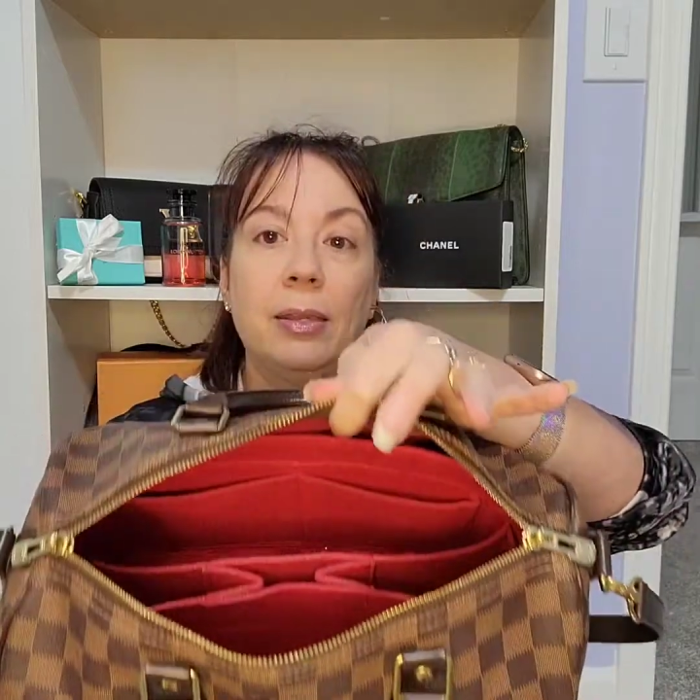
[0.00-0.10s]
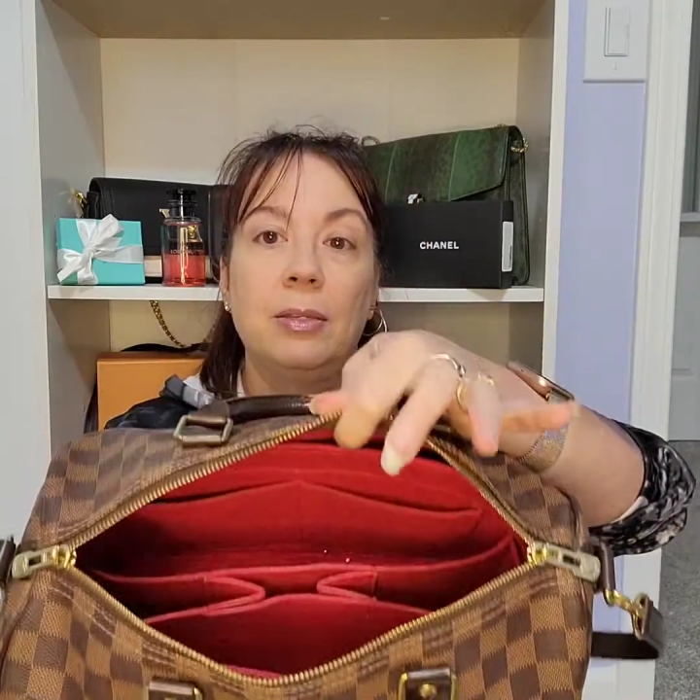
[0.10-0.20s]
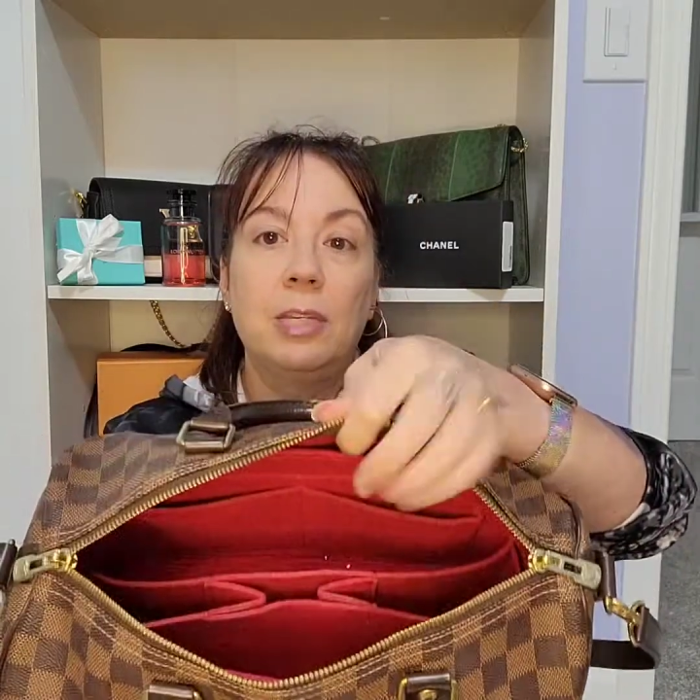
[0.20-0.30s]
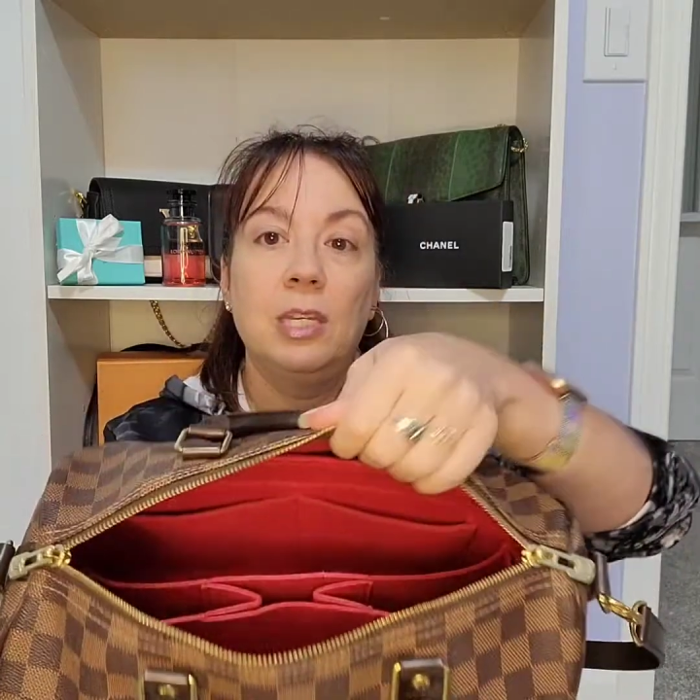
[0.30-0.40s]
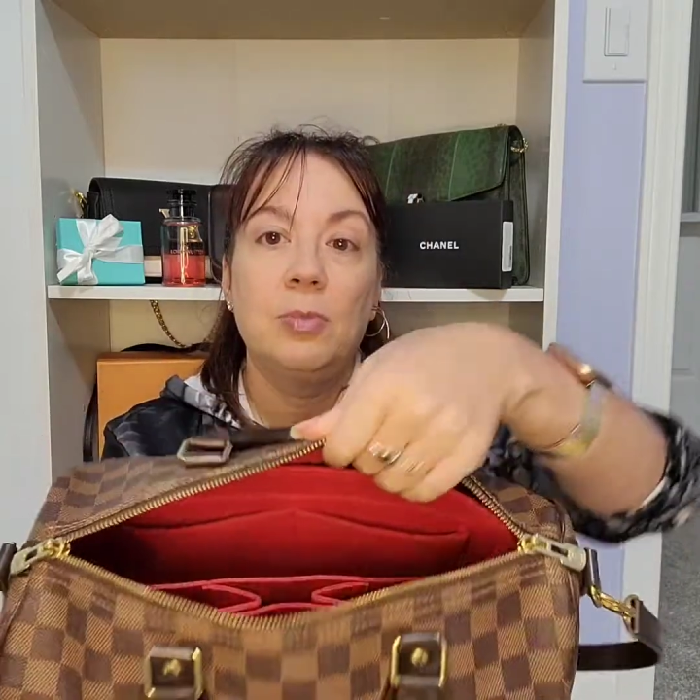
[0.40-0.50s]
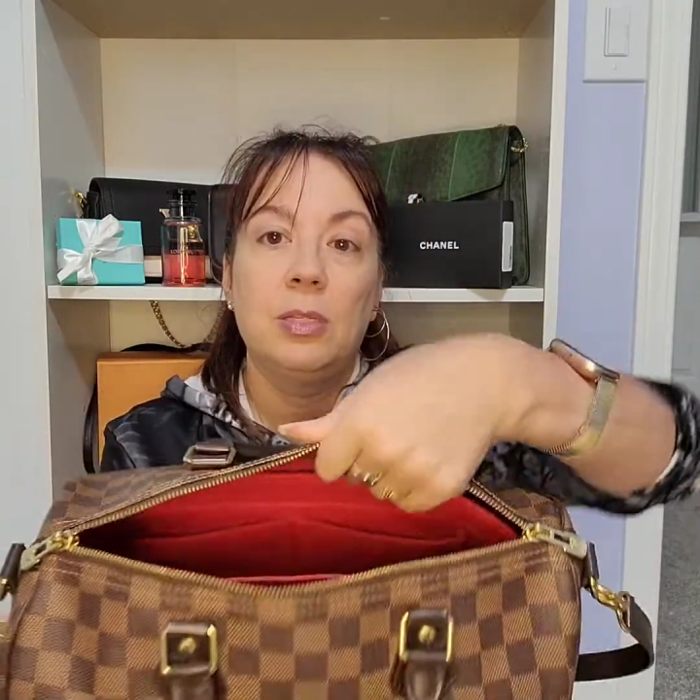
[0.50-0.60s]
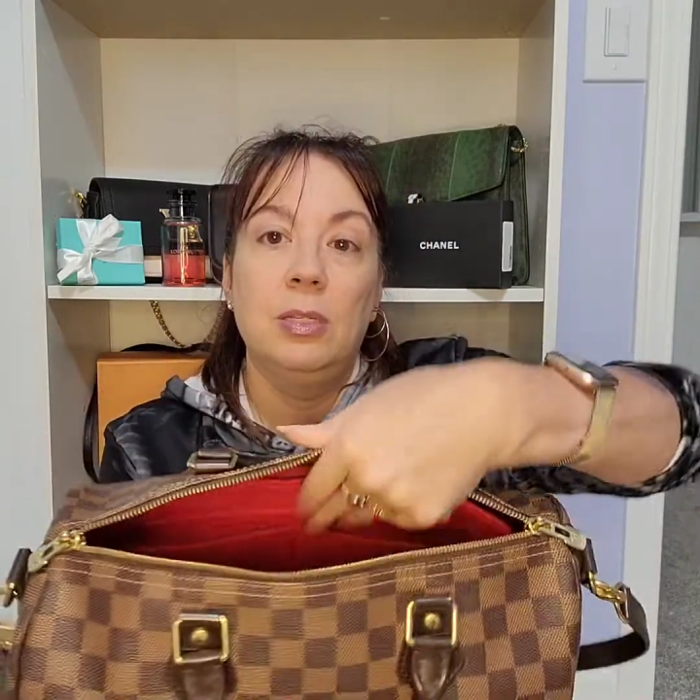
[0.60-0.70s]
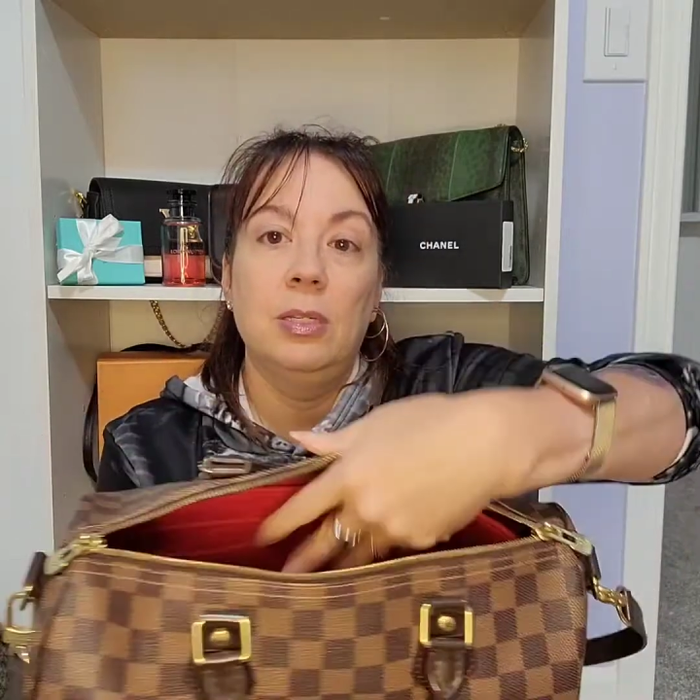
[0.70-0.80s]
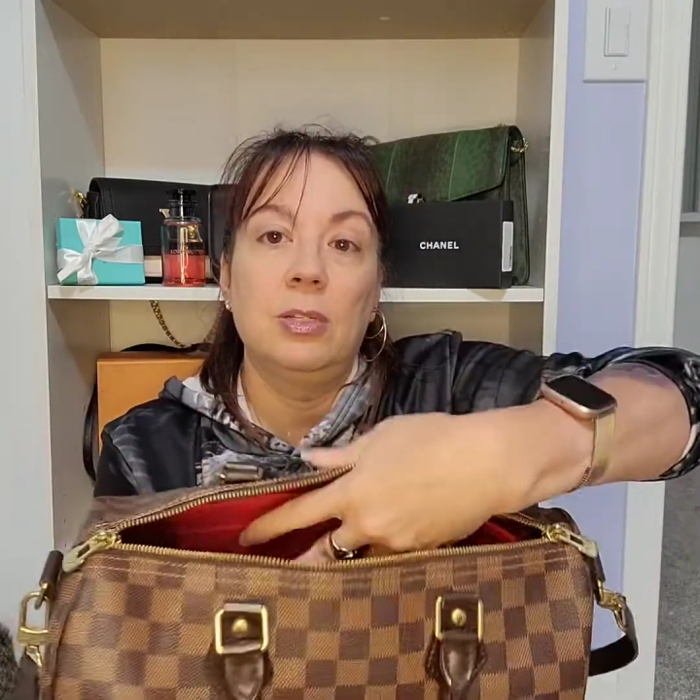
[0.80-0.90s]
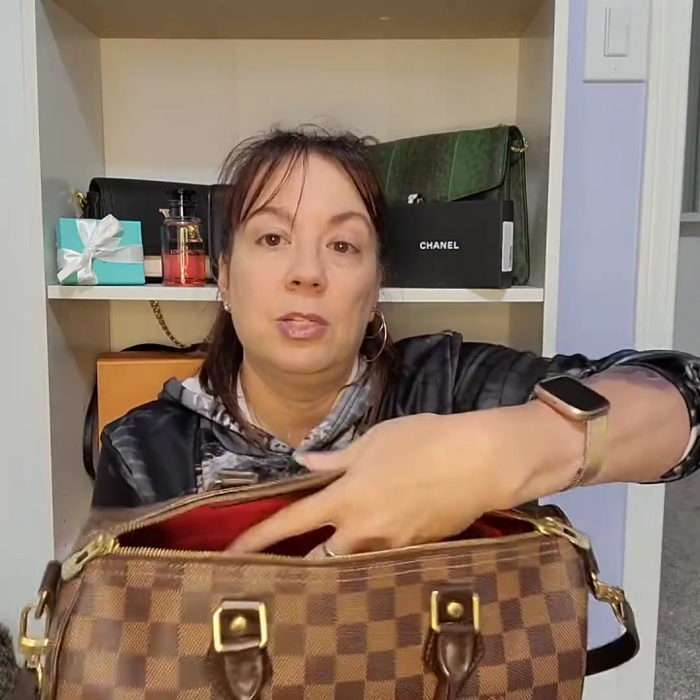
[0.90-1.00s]
and it keeps
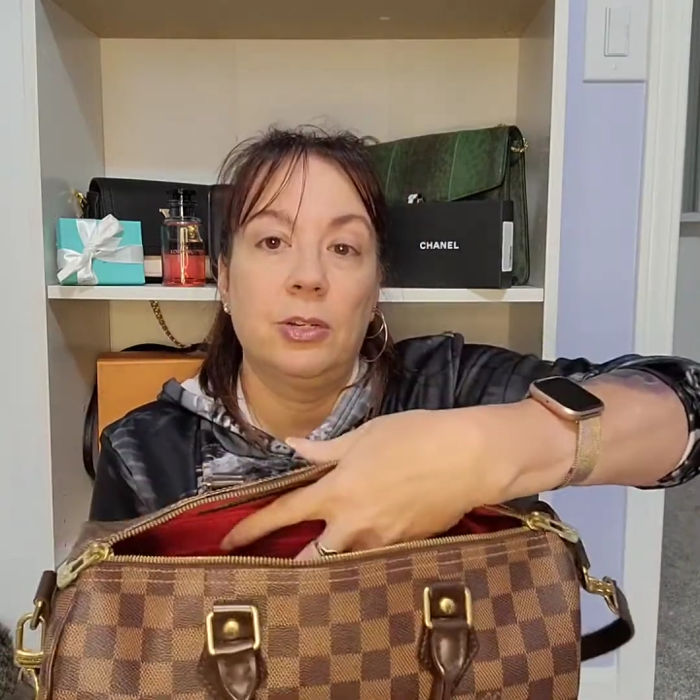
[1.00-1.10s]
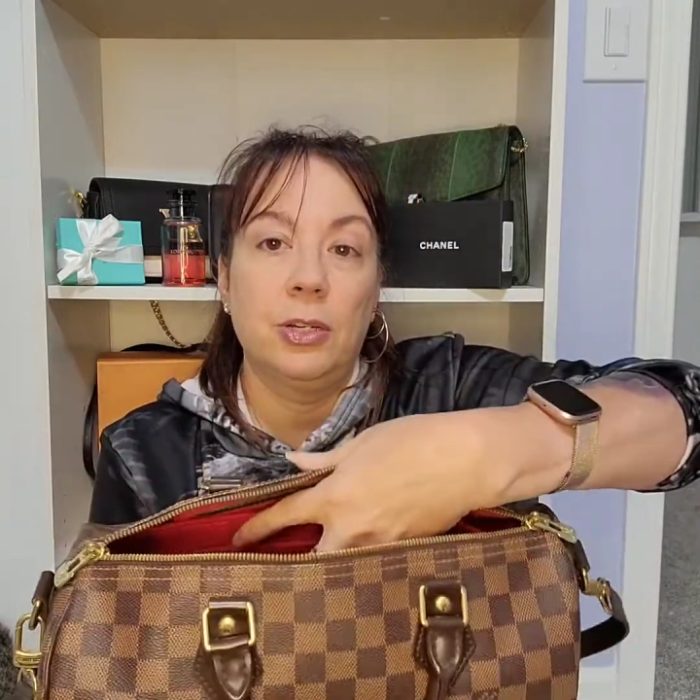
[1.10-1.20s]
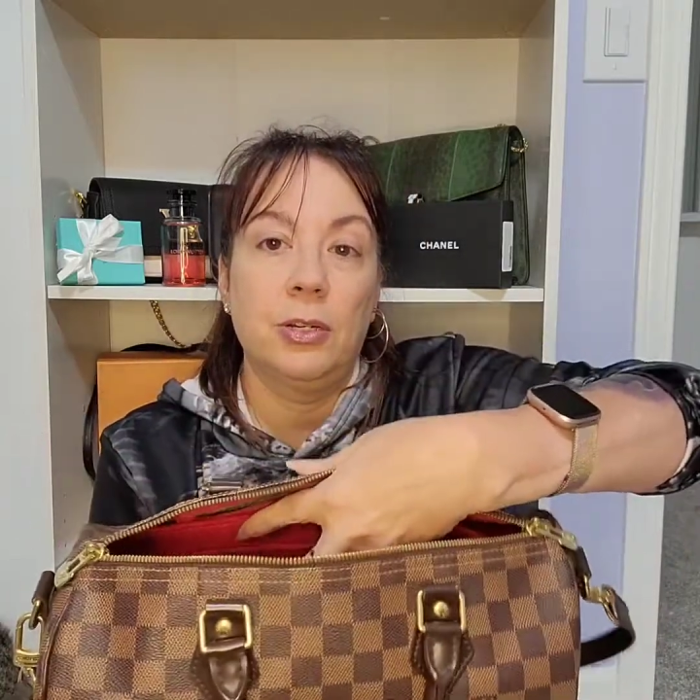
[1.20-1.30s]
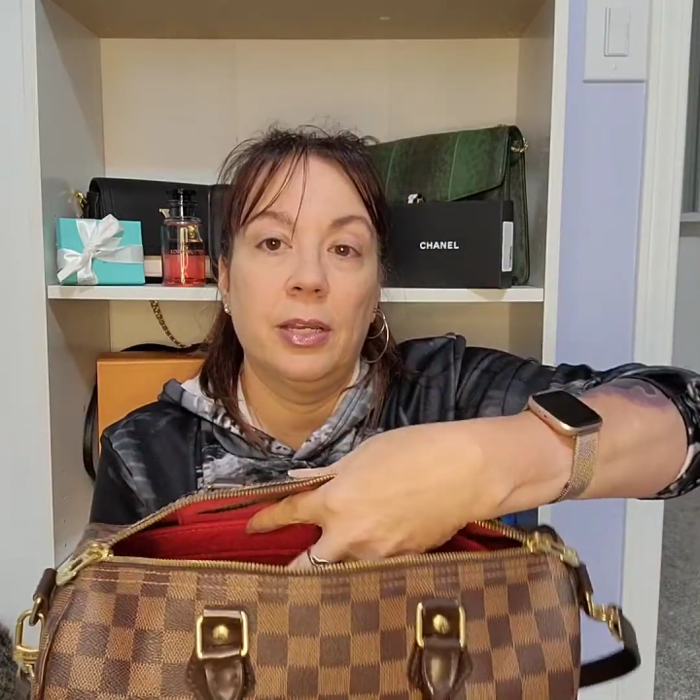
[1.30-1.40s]
the interior